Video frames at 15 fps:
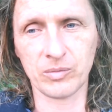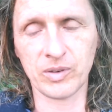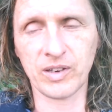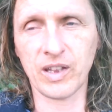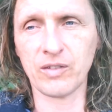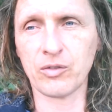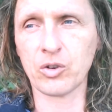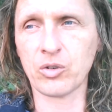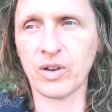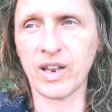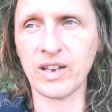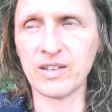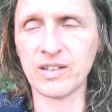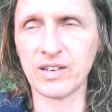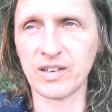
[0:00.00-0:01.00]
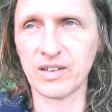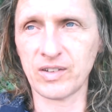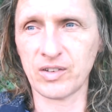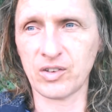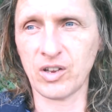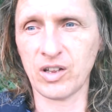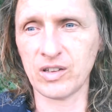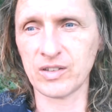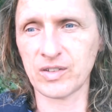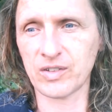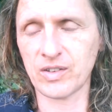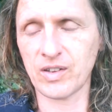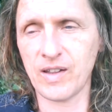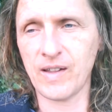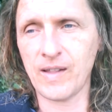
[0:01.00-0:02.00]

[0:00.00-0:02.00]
We take for granted as adults